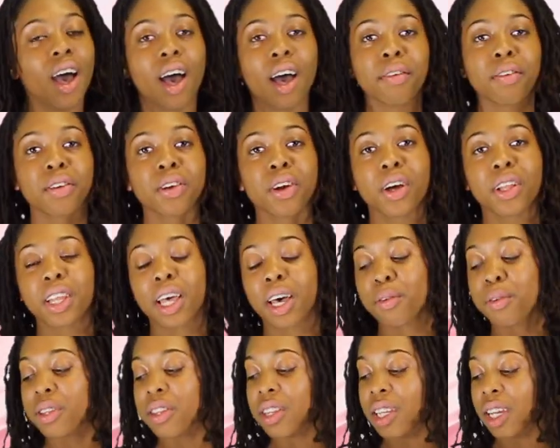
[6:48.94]
after all
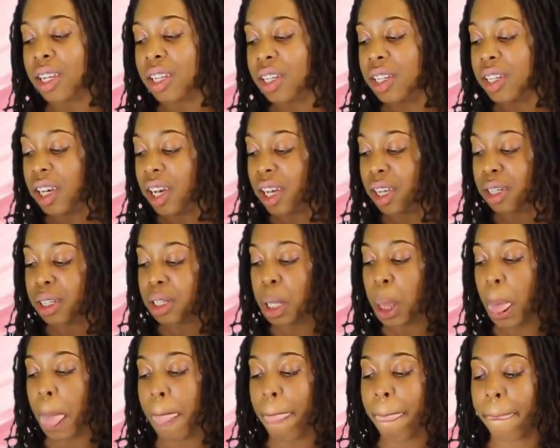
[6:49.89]
that was said and
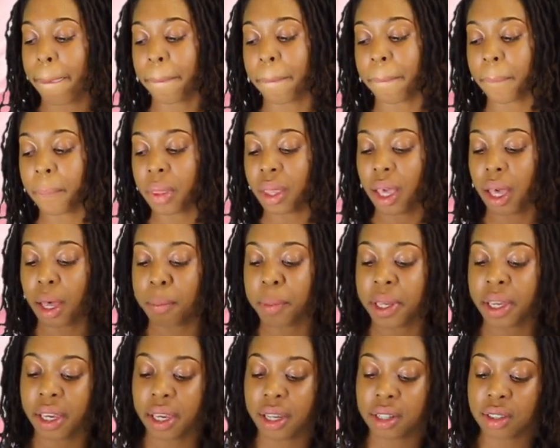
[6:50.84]
done, I
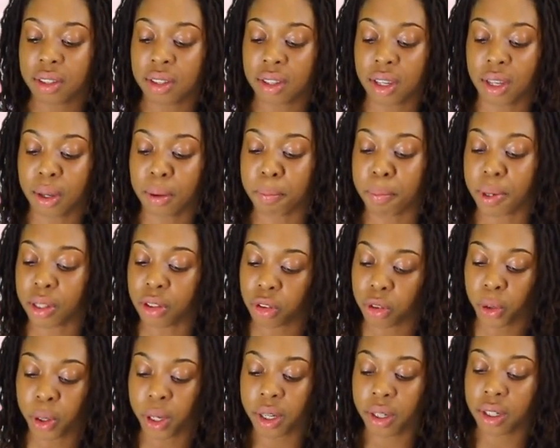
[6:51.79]
began to
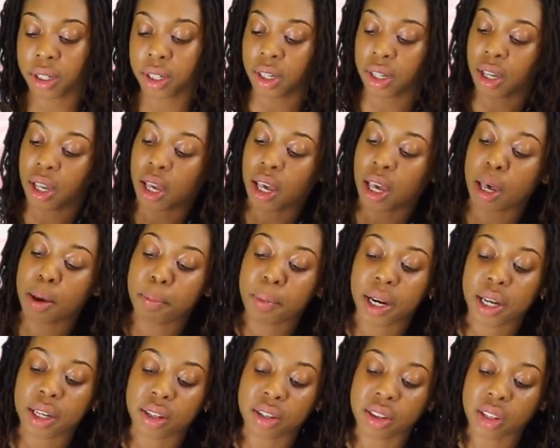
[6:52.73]
mentor, and
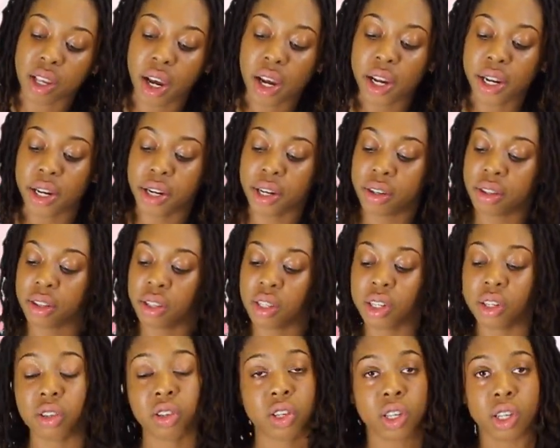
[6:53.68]
my desire to
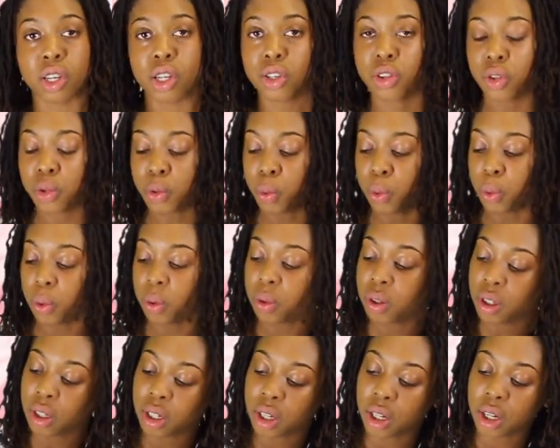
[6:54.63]
teach Sunday
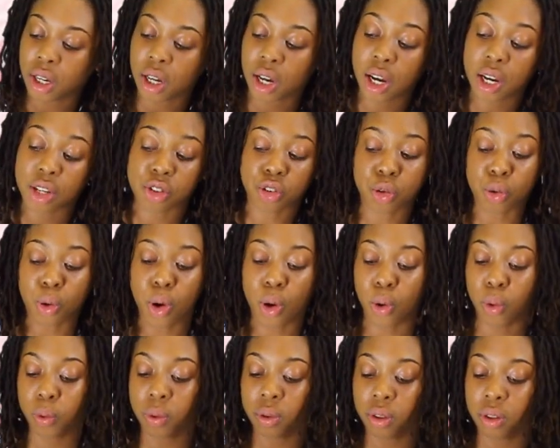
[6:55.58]
school has
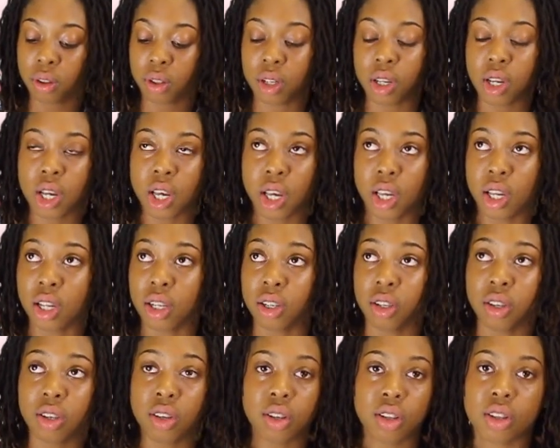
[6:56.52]
grown,
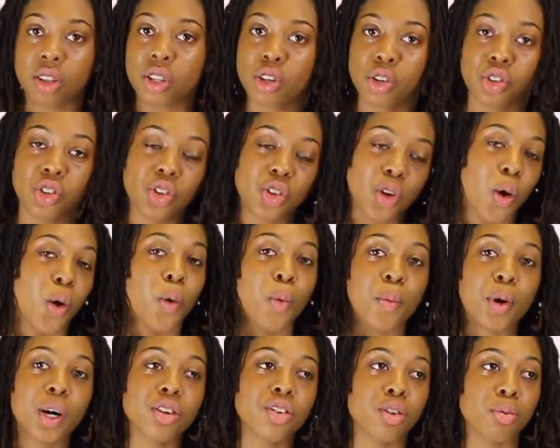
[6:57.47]
and there's so
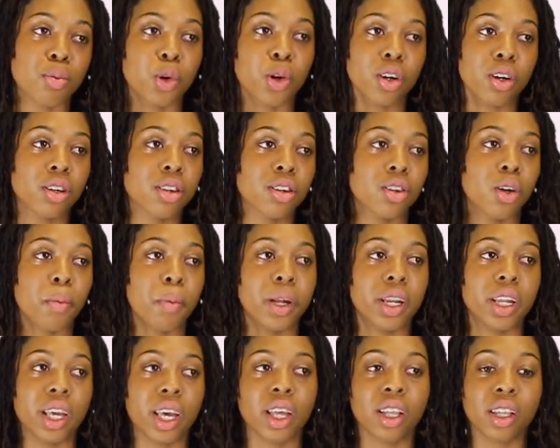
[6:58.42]
much more, so
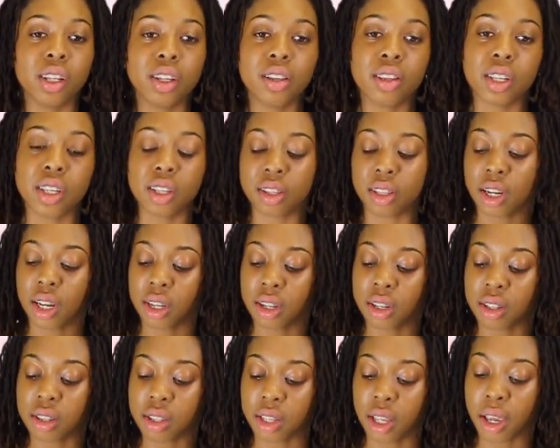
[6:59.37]
many endless things that I
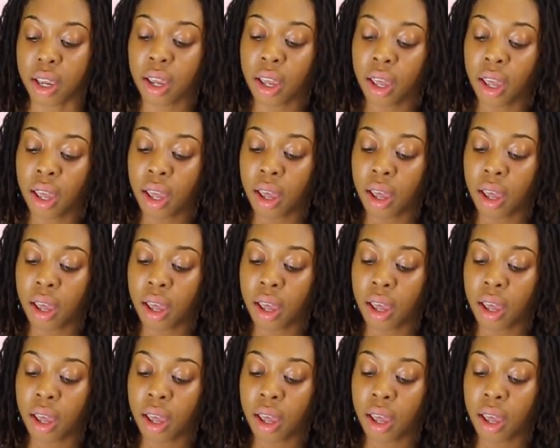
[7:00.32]
could say.